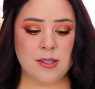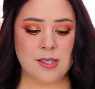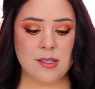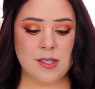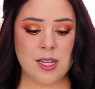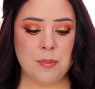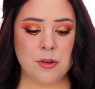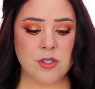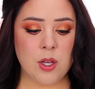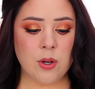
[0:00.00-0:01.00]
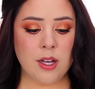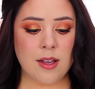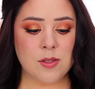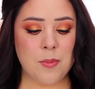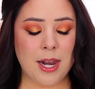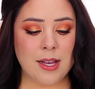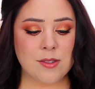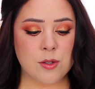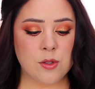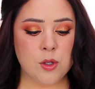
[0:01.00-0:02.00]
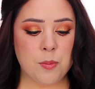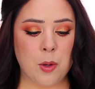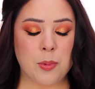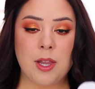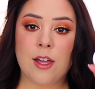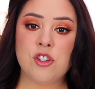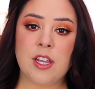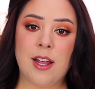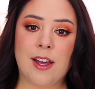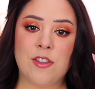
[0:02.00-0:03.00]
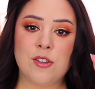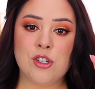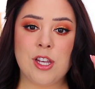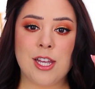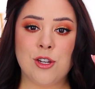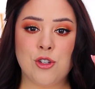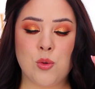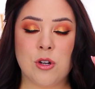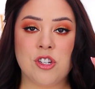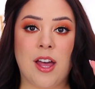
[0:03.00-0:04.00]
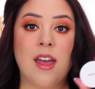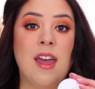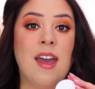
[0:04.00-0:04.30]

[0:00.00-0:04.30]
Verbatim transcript: This is the Persona Cosmetics Super Blush, and I got the shade Georgia.